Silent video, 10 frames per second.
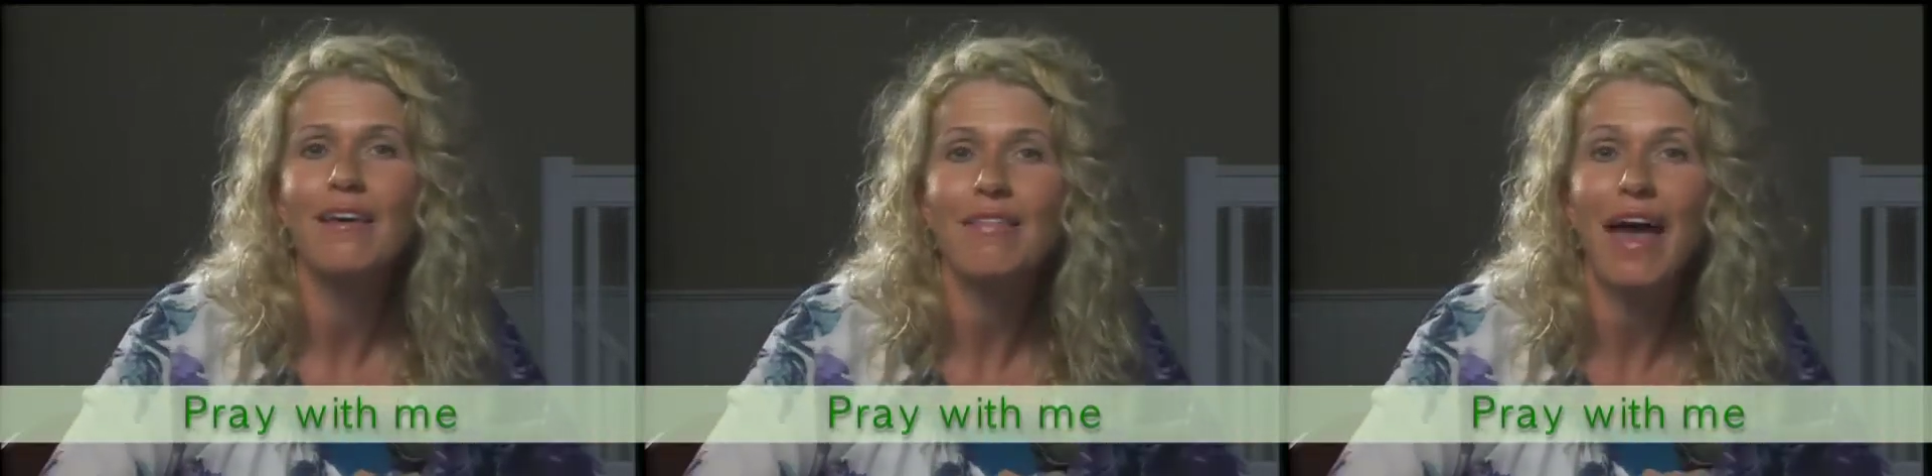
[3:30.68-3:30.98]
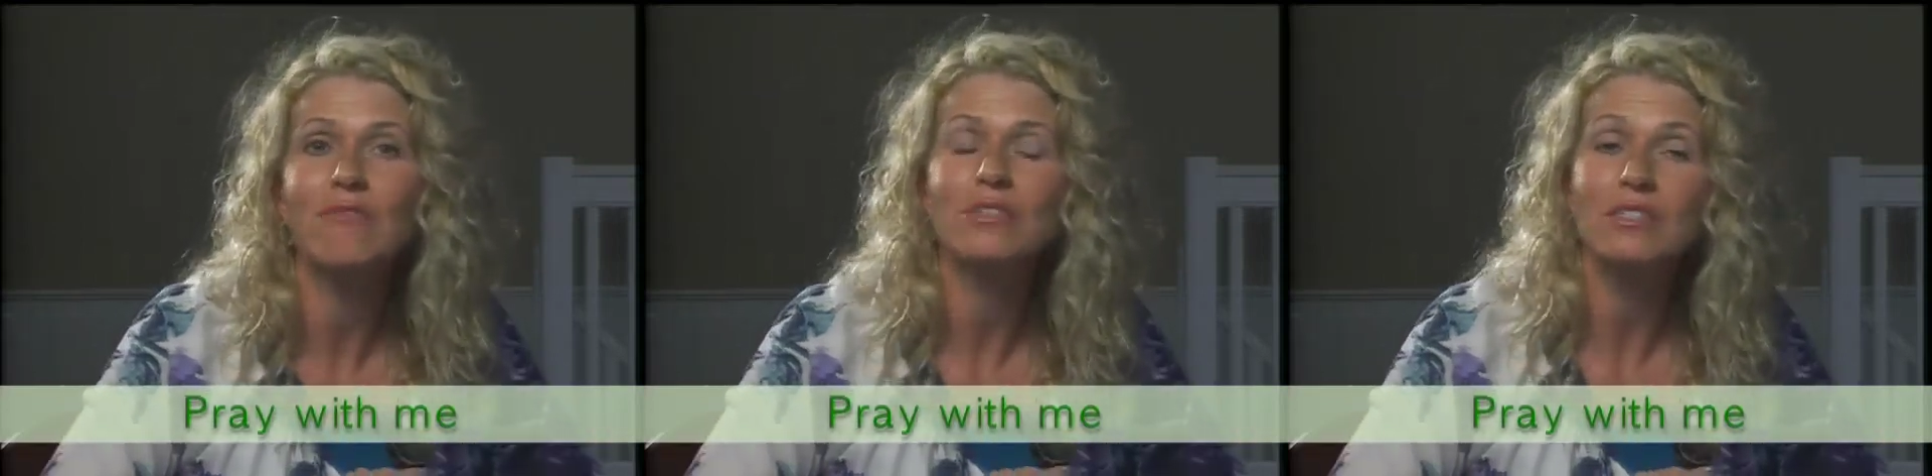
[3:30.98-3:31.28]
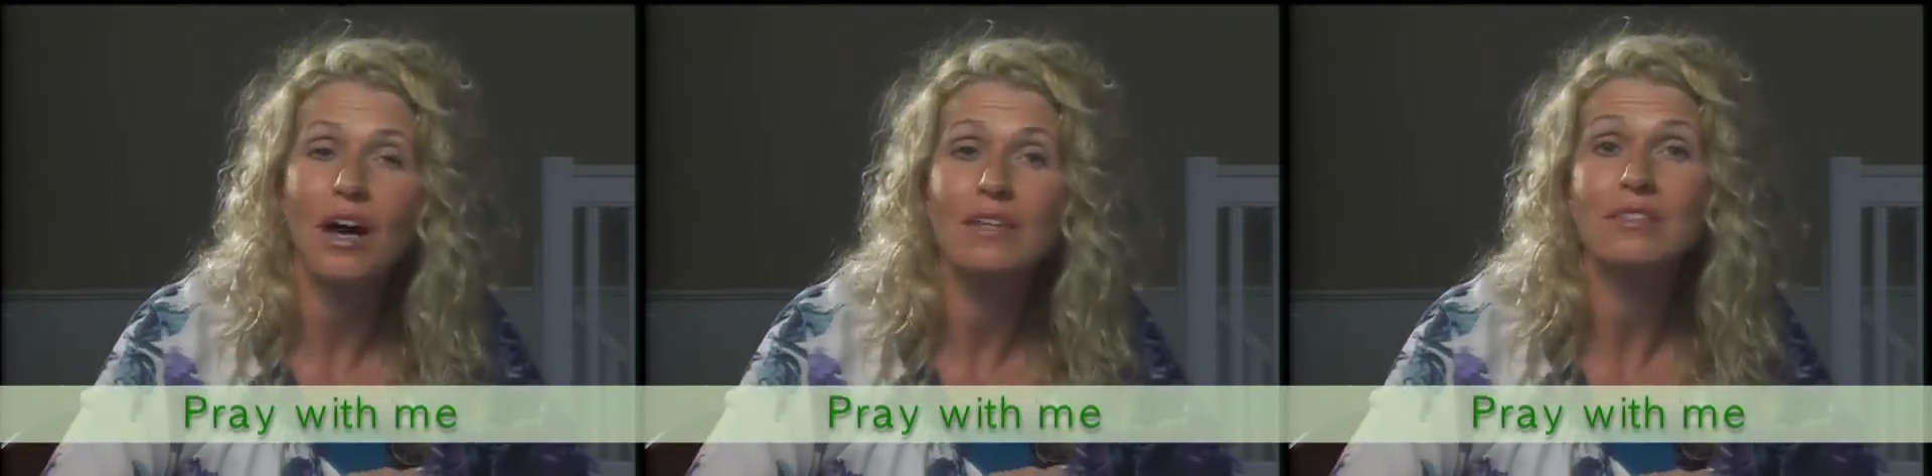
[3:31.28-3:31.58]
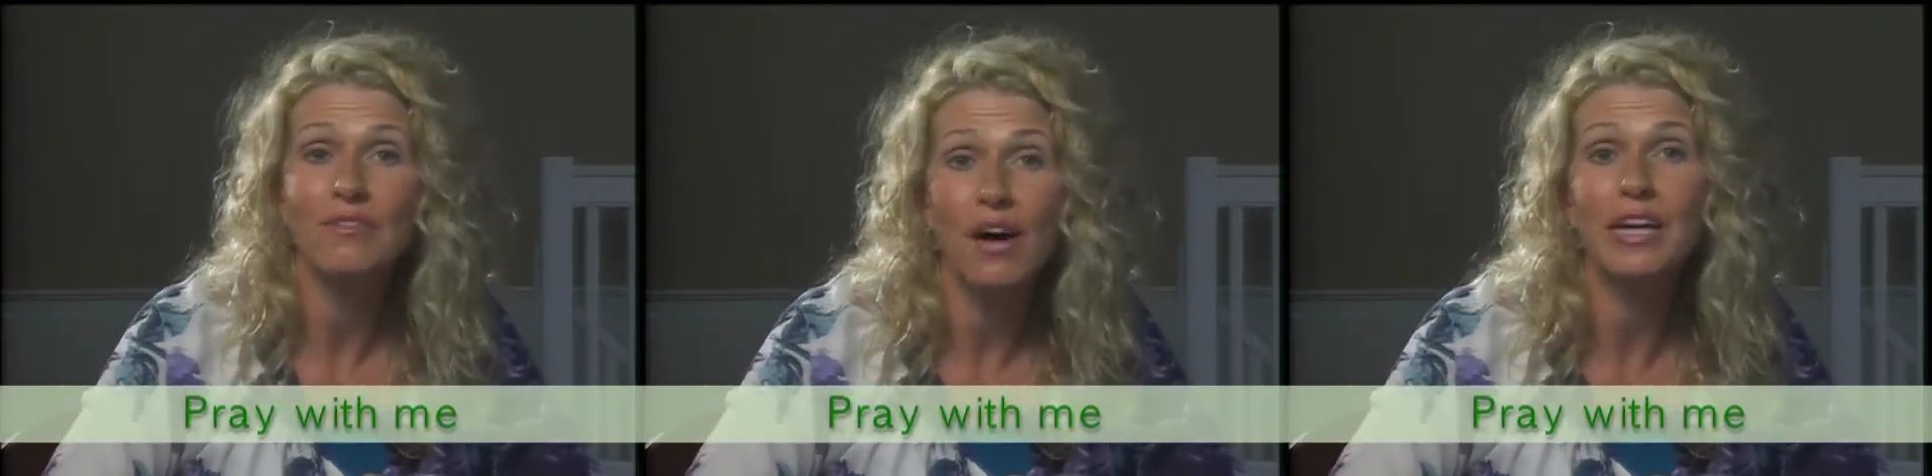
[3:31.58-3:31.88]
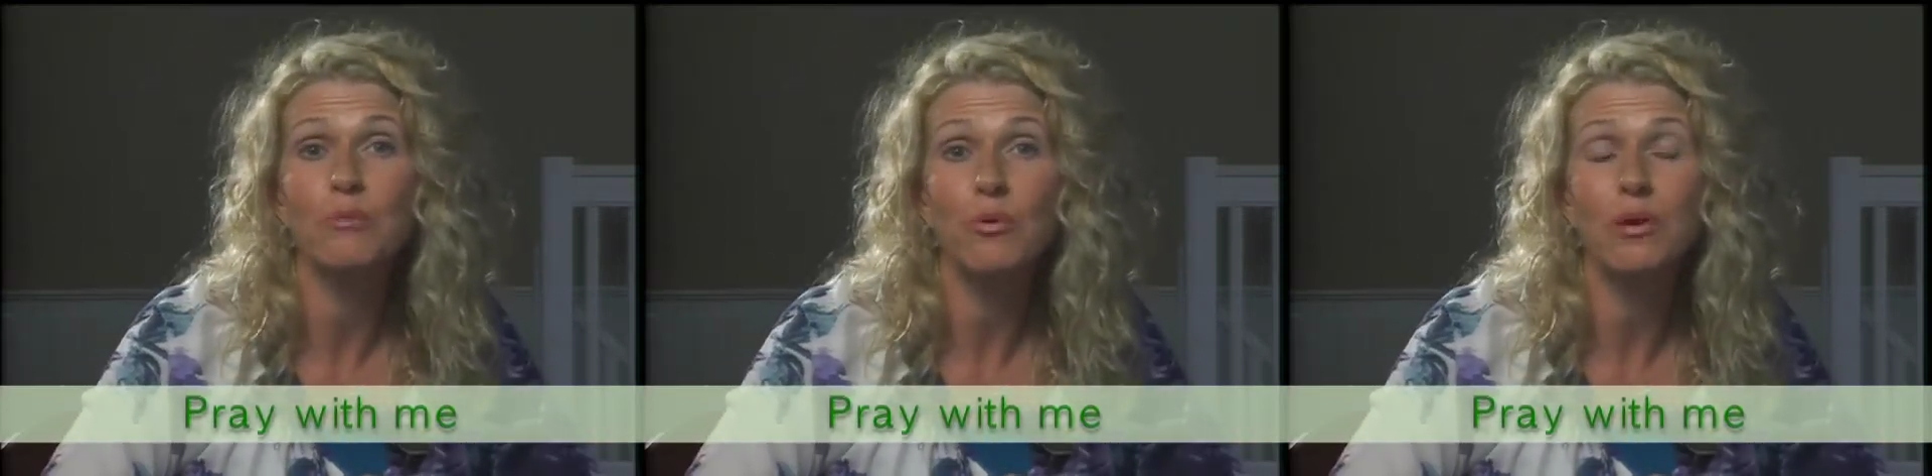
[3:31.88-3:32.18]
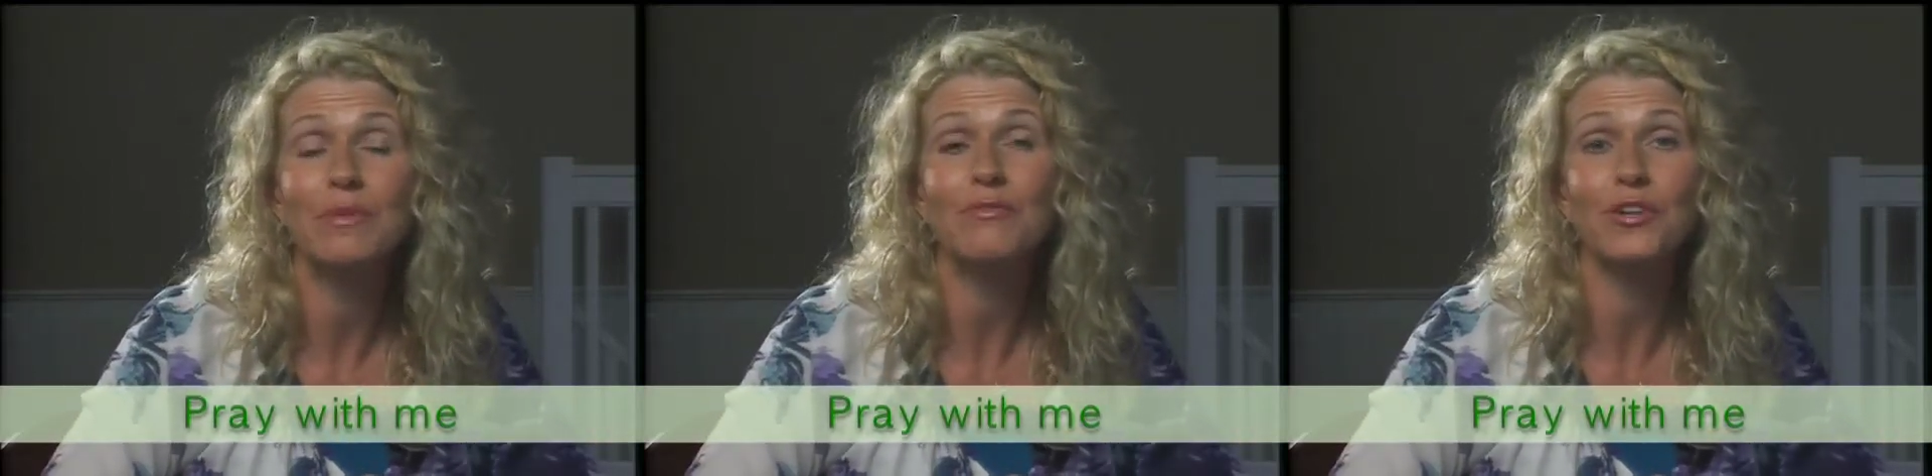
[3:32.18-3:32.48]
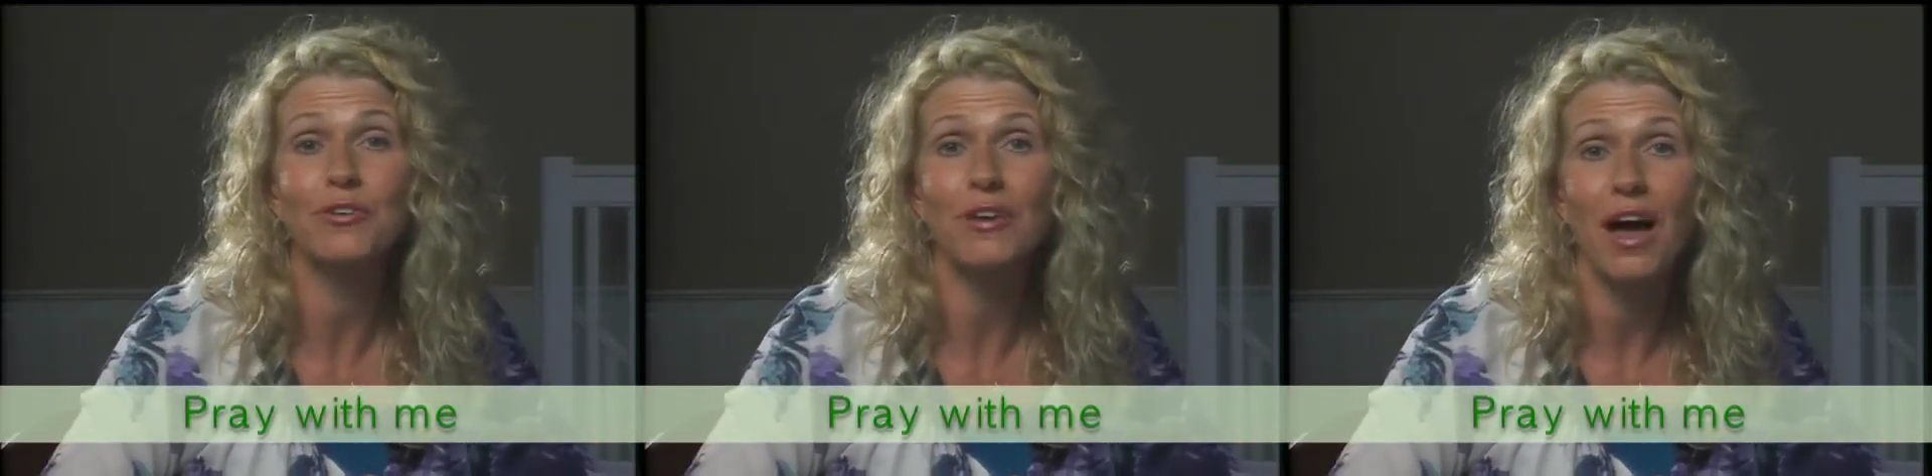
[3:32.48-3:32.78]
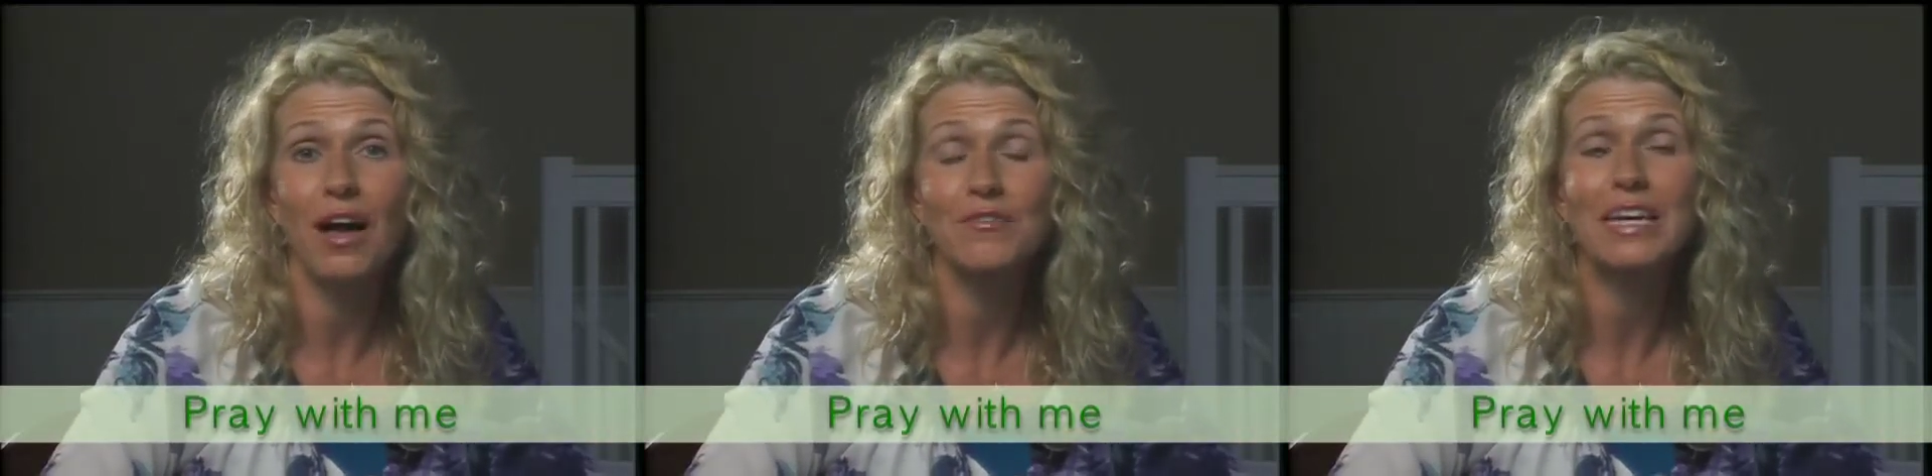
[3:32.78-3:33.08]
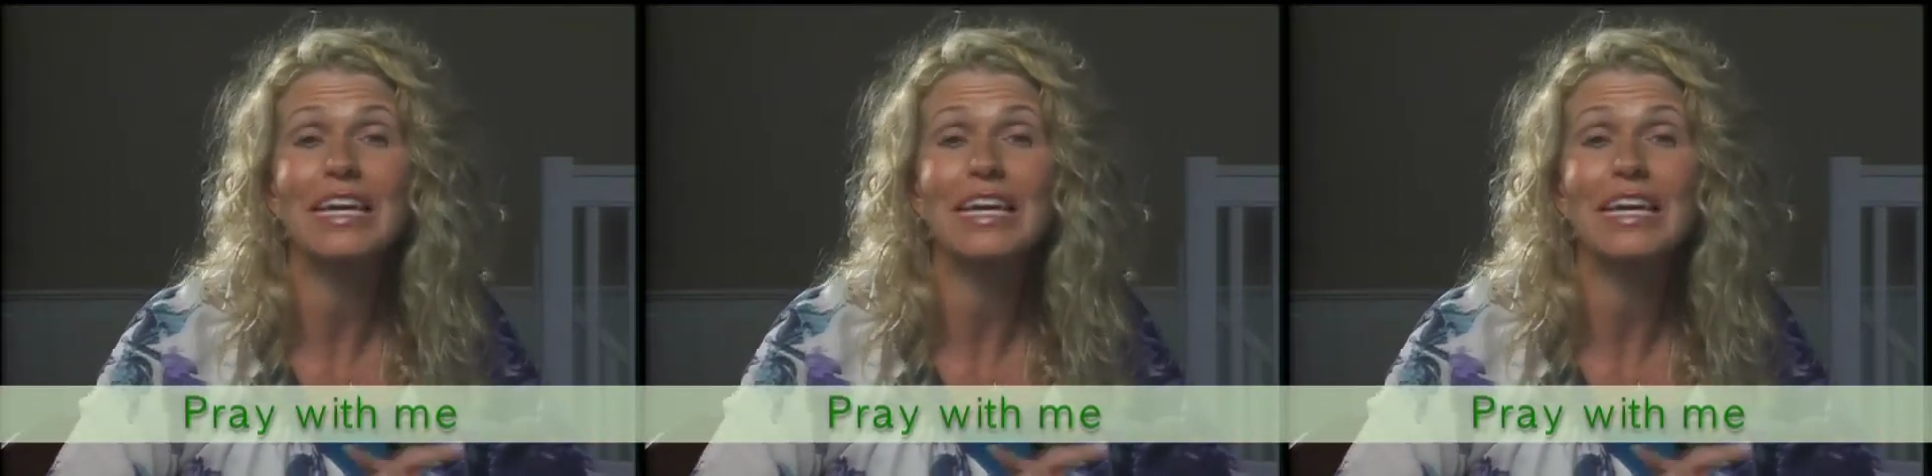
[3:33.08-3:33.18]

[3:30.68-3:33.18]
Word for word: That was God's divine appointment for your life.